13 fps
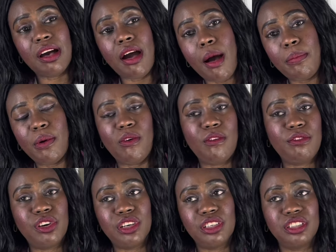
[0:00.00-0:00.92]
top
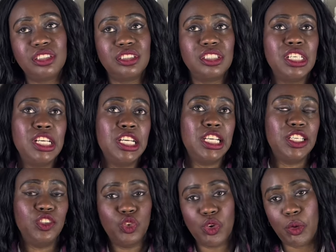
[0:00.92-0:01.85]
over,
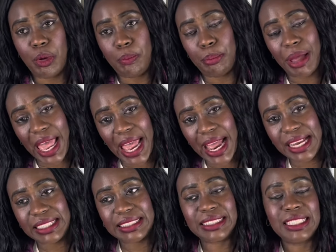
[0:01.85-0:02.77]
you know, a
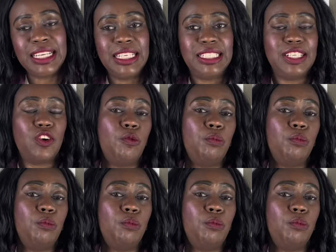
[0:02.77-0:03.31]
pants. It